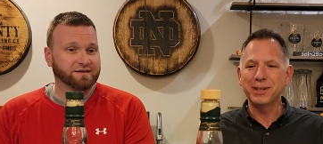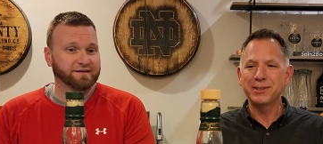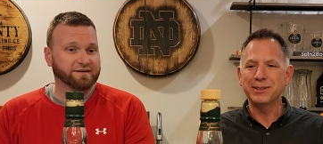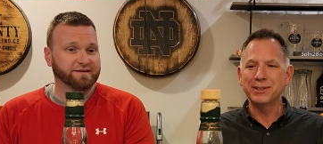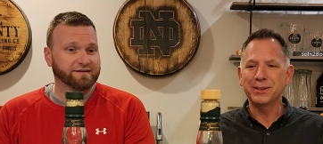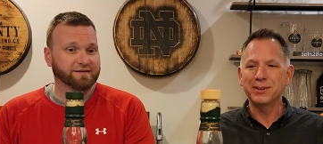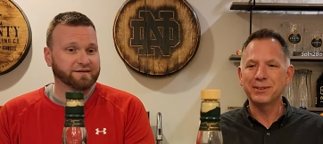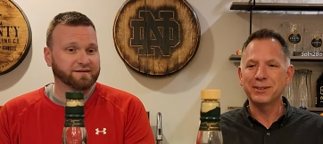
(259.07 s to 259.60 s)

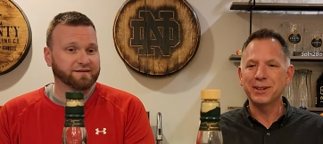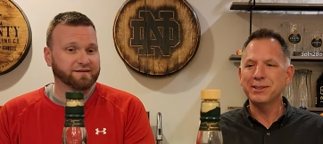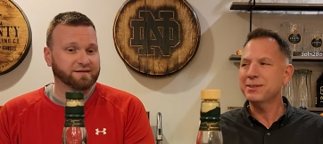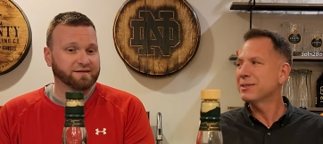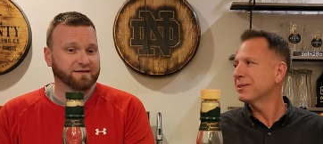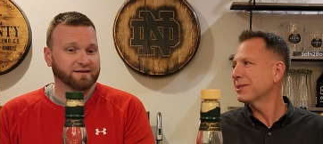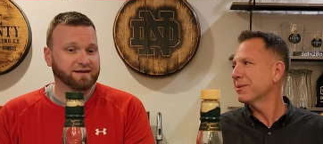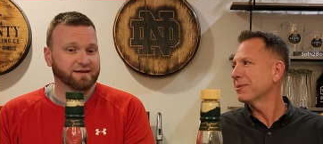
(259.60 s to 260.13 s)
Speaker 1: and start
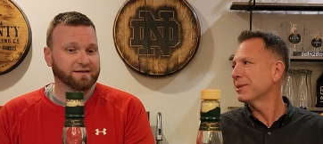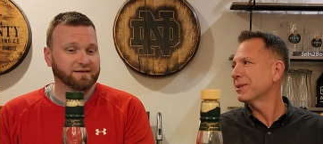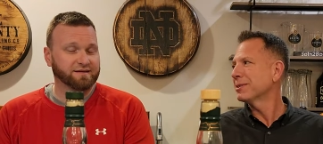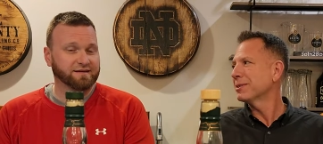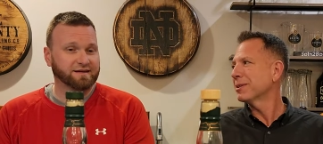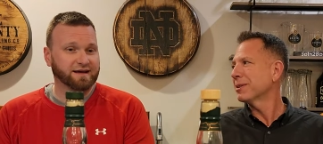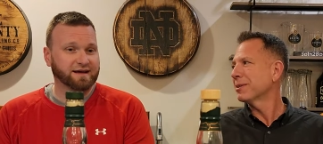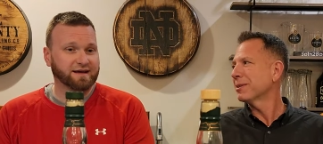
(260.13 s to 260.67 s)
tasting some of
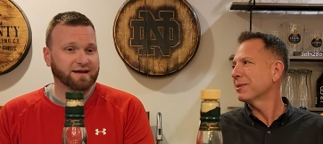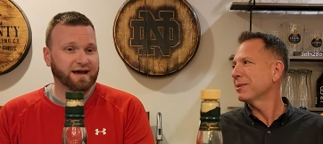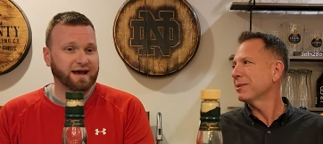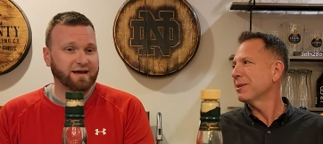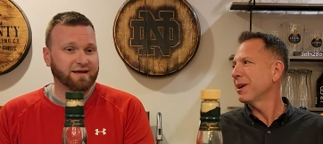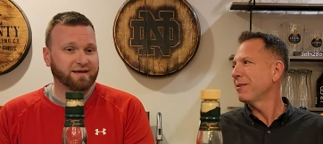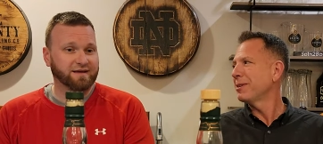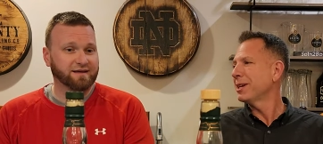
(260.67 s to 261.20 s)
this. I, do you
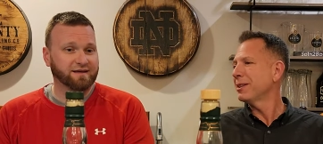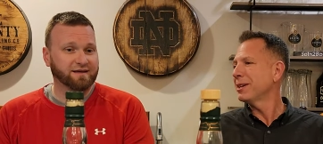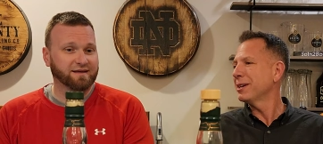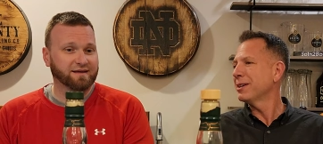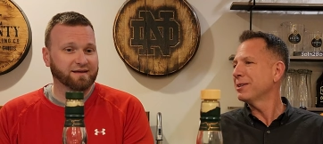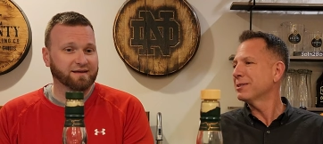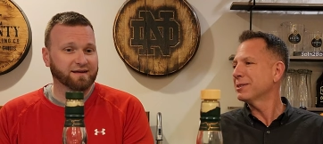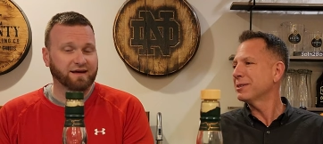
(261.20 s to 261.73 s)
I, have
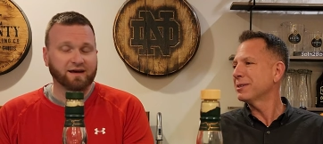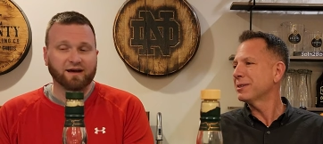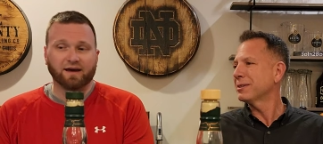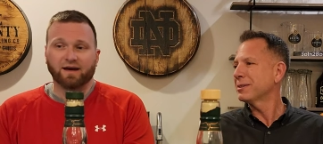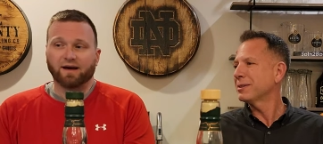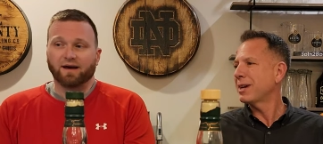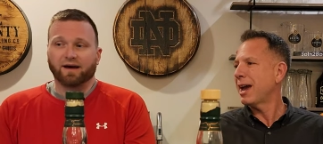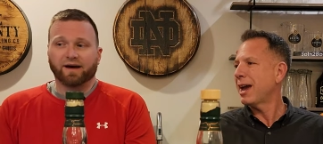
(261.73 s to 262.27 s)
anything I, else
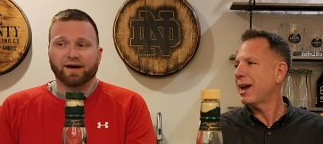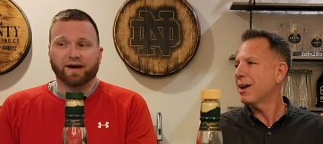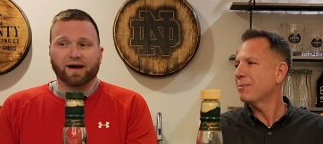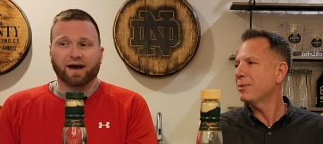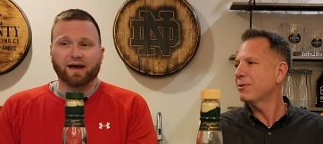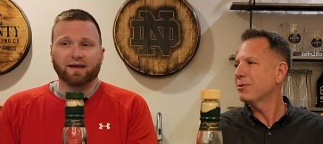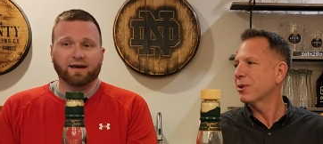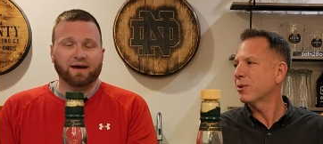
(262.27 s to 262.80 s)
to, to
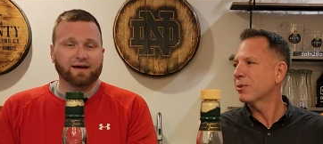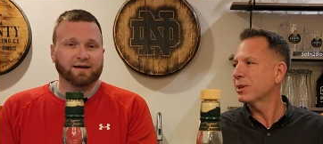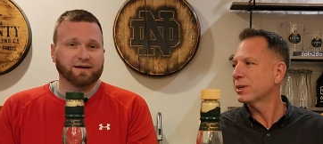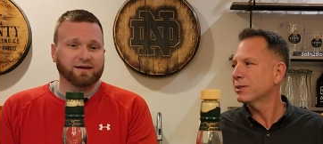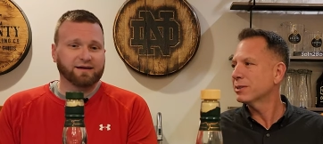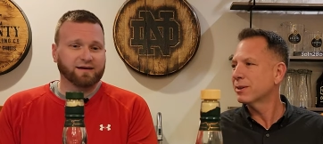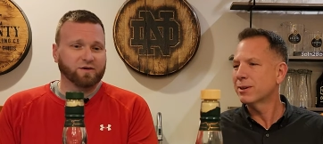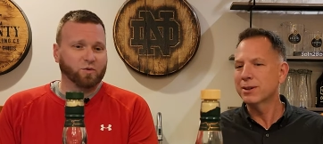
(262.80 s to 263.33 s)
add before
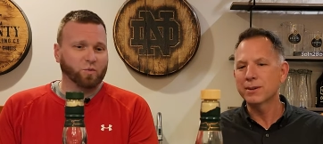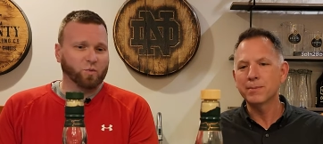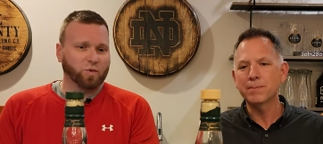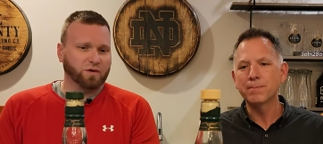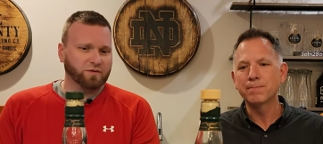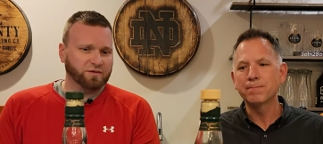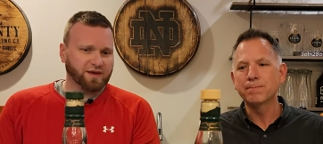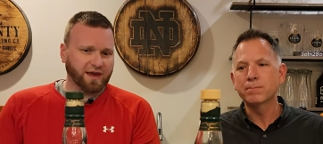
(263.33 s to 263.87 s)
we start?
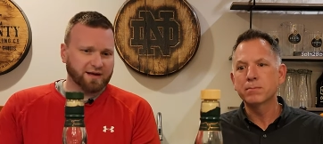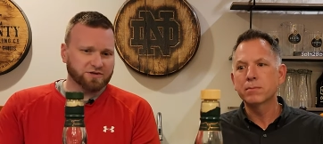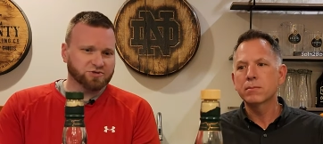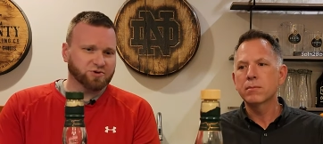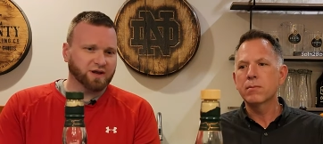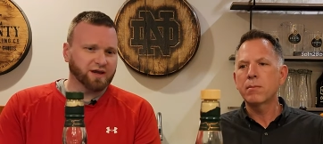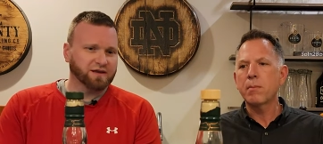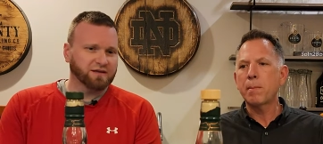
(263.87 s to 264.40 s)
Speaker 2: We'll kind of
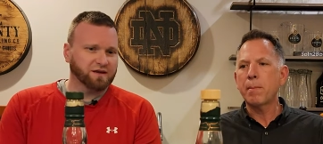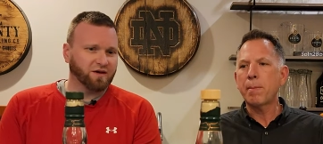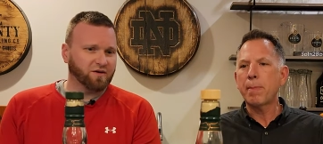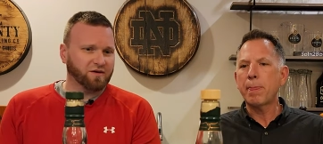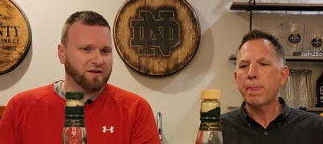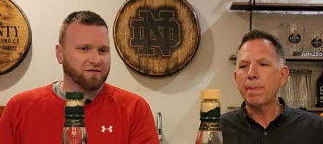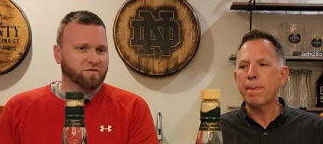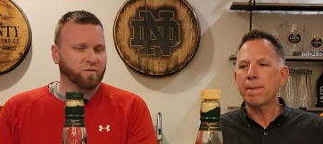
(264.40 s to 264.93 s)
drink and
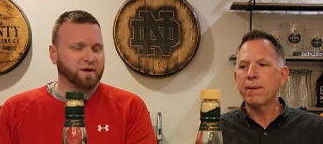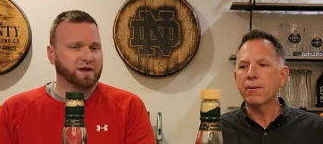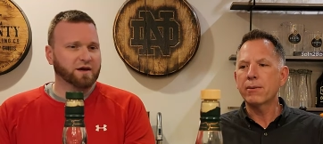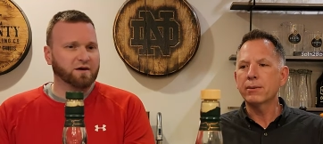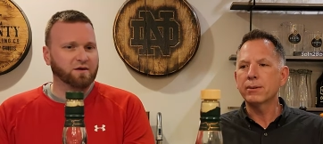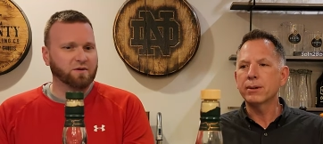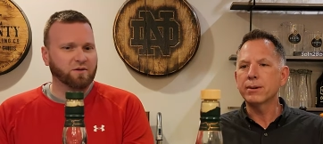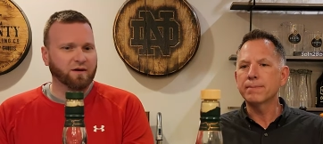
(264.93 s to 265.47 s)
talk as we
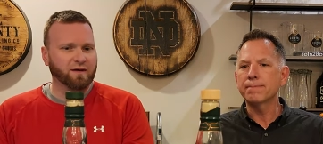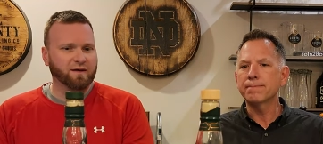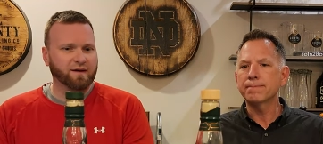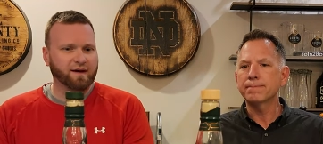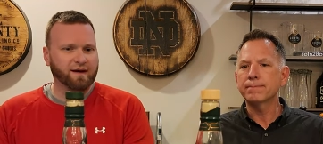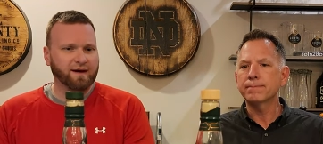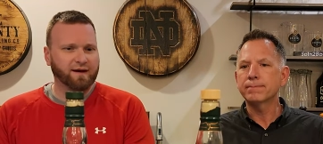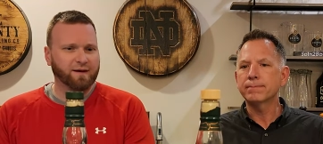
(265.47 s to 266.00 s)
go.
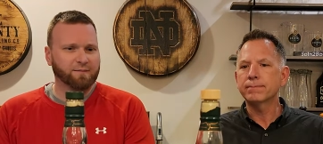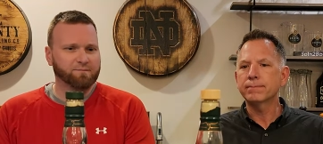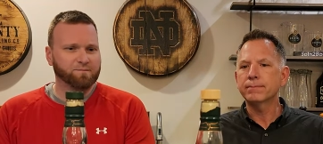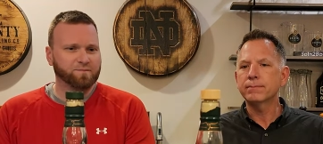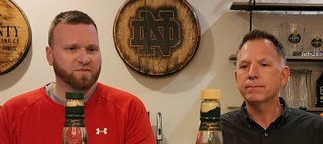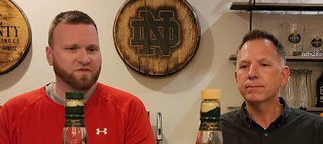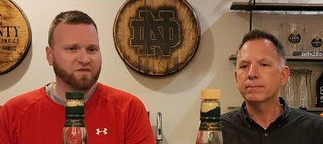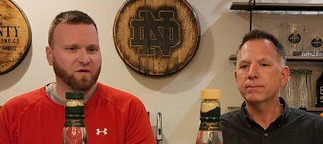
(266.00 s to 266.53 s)

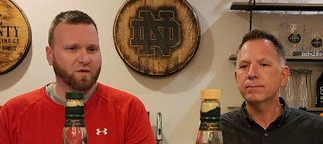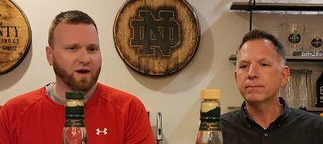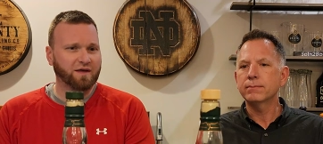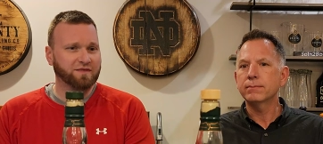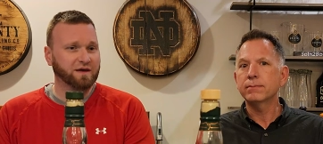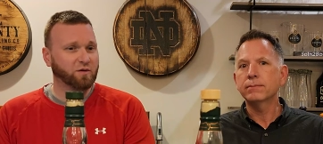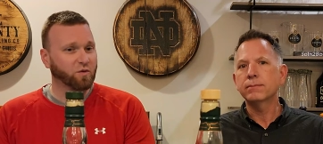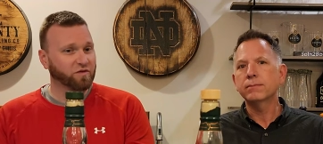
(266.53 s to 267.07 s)
Um, so
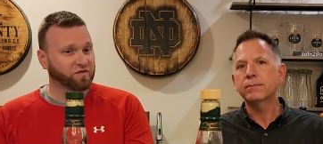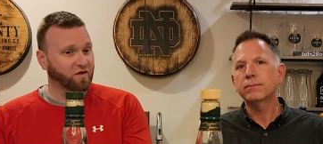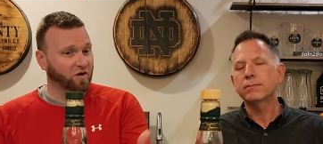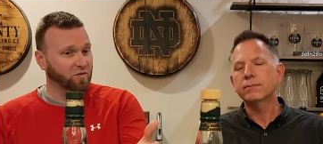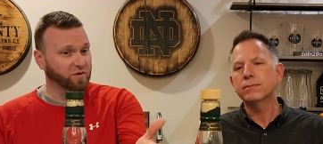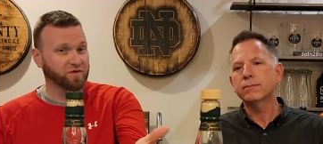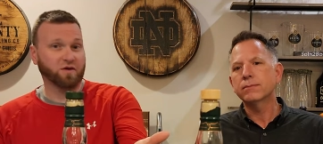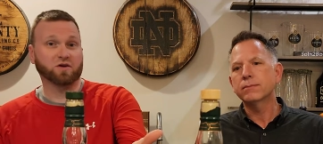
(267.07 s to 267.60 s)
I think we'll
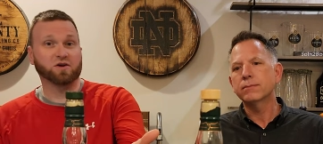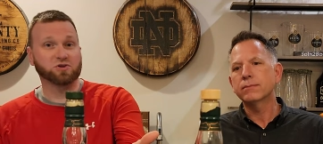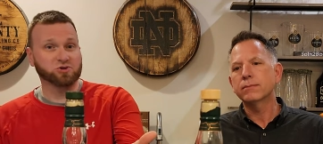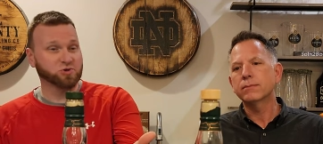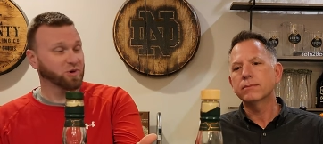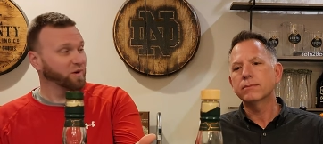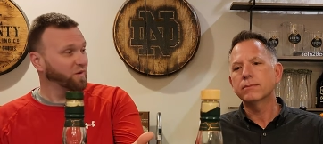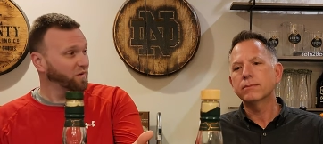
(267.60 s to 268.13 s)
start with our
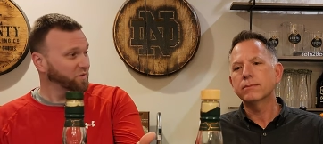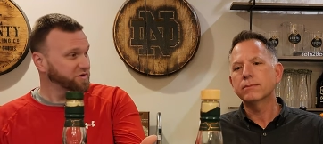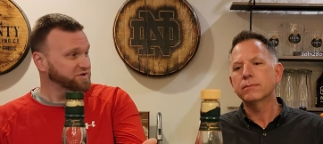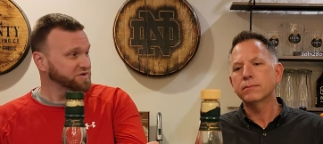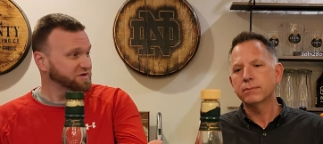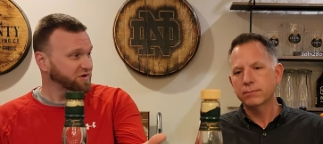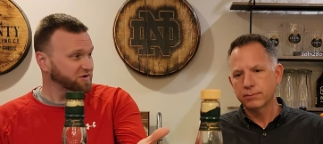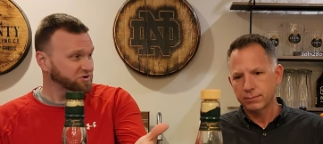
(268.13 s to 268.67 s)
control,
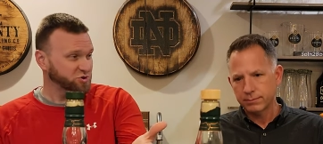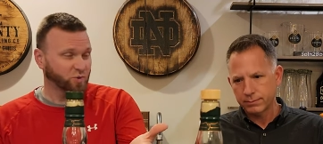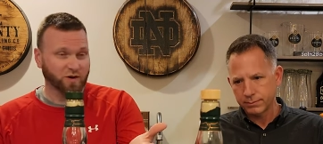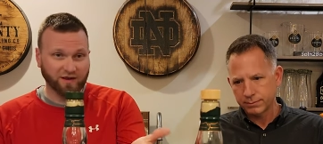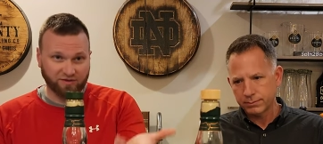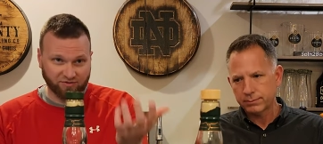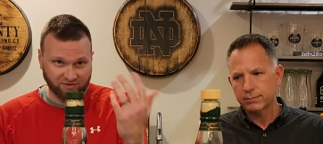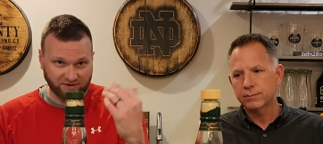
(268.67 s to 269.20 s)
which is our
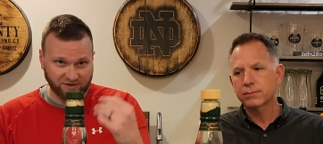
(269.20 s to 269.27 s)
23